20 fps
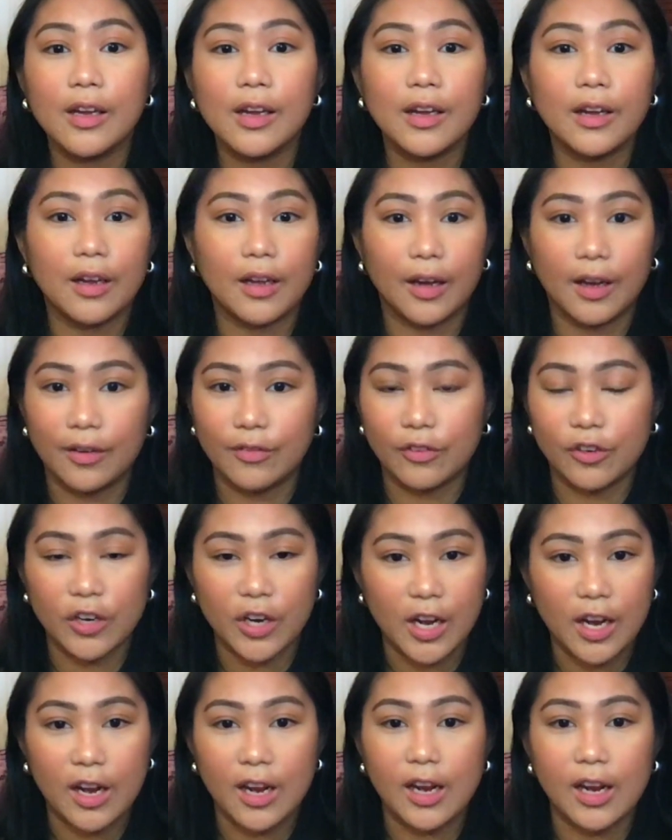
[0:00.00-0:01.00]

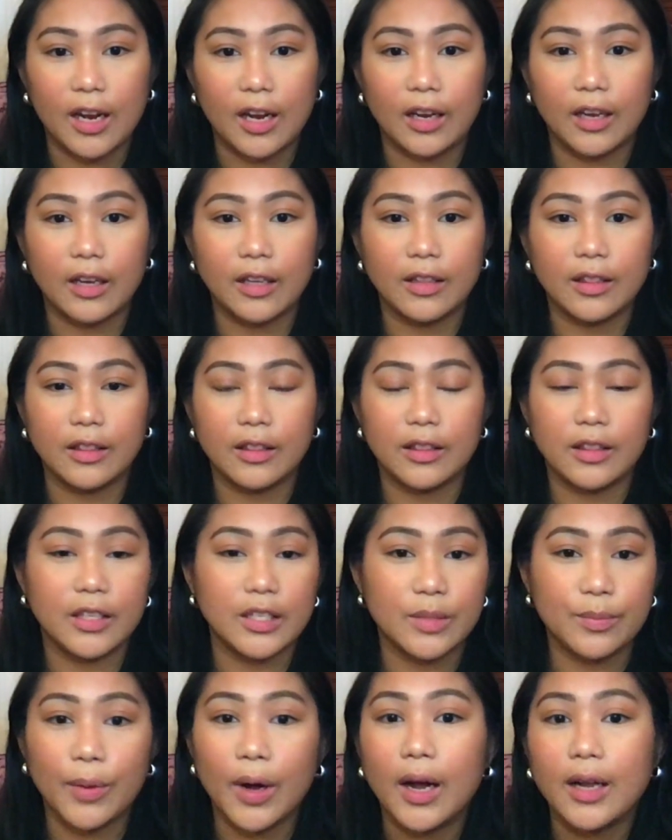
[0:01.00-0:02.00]
covering the
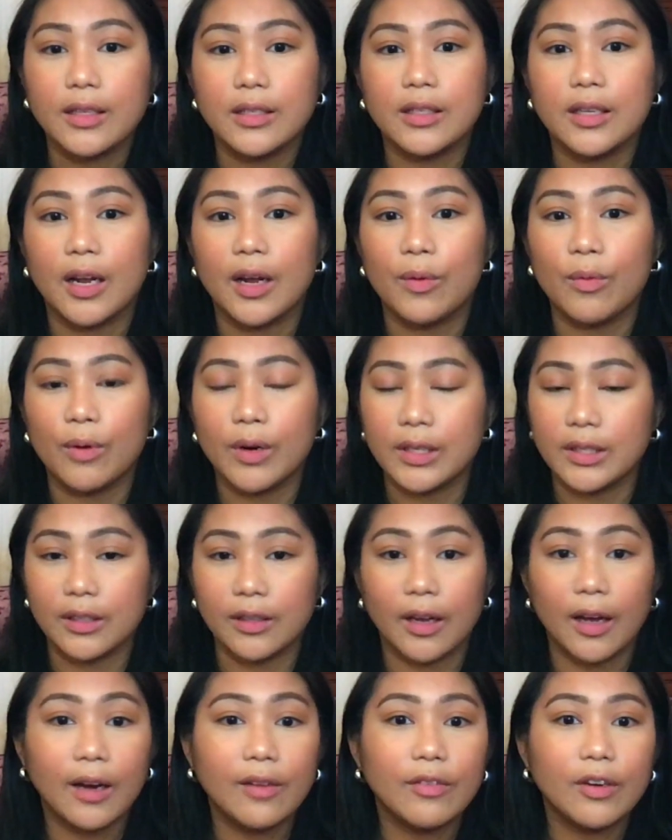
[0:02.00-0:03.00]
spots that I want to
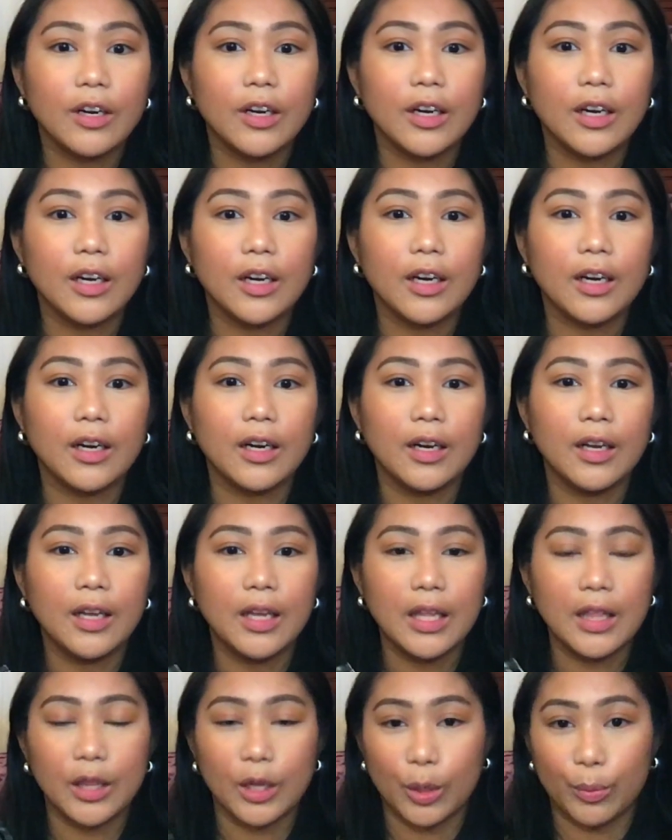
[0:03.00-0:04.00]
cover,
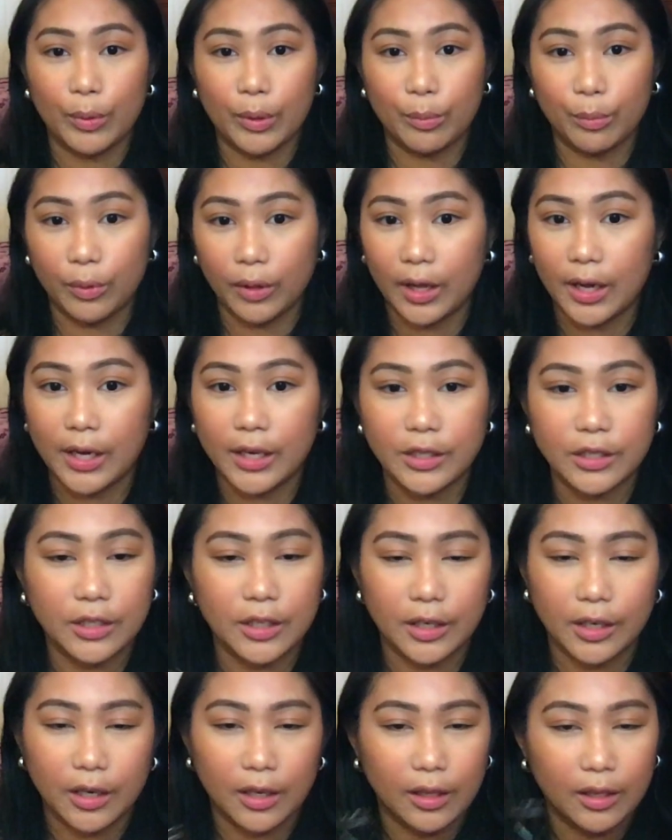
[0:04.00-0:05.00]
a little bit of blush,
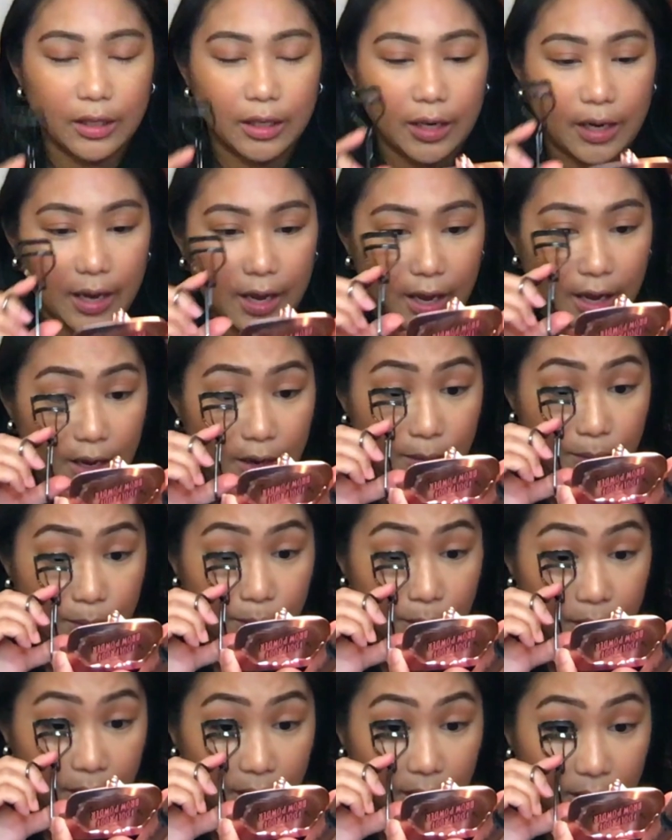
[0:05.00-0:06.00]
I call it a day.
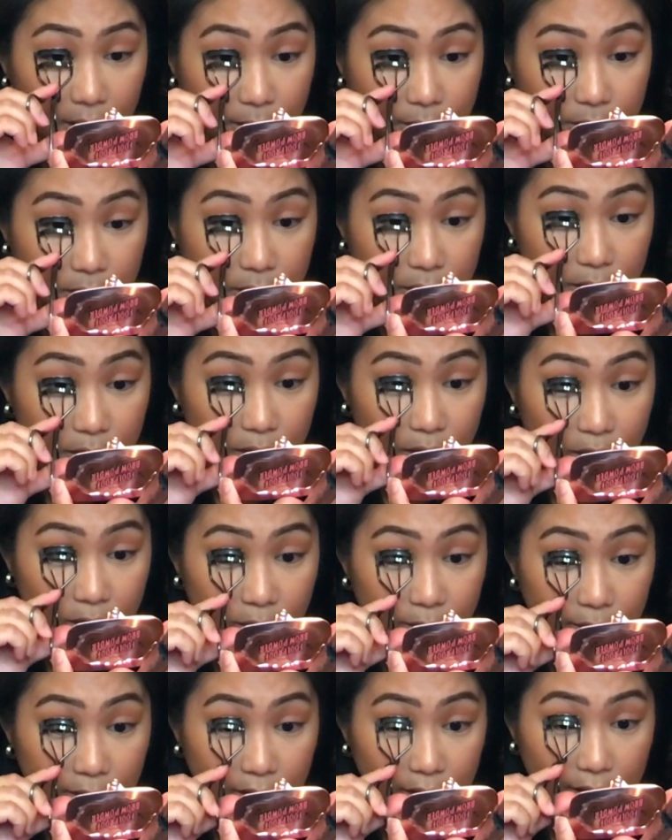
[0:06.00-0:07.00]
But I'm just gonna curl
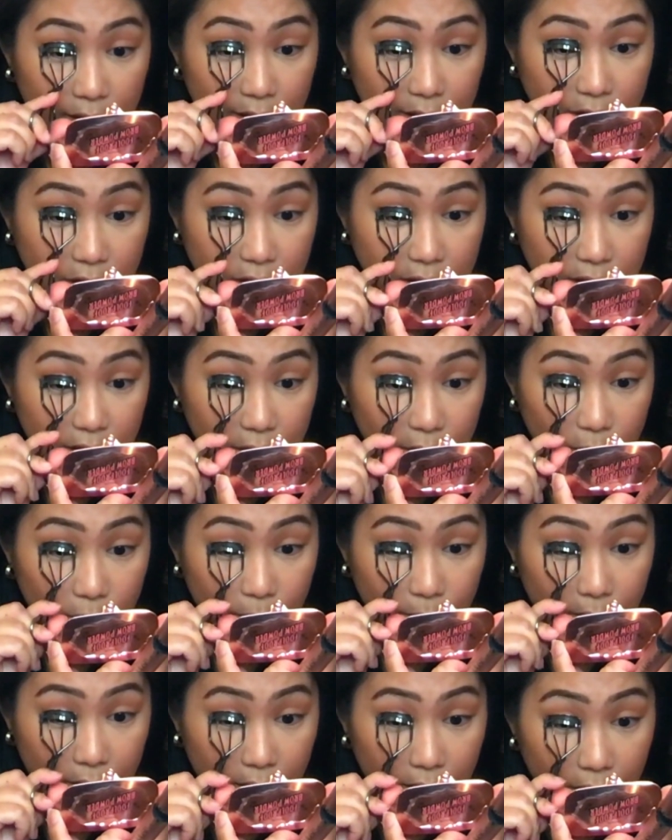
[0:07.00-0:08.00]
my lashes a little
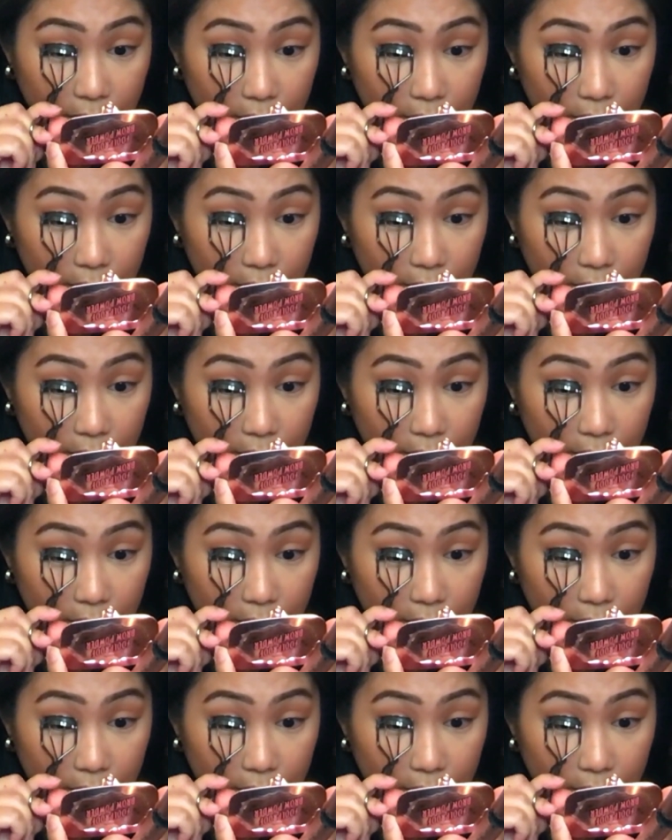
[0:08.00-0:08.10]
bit.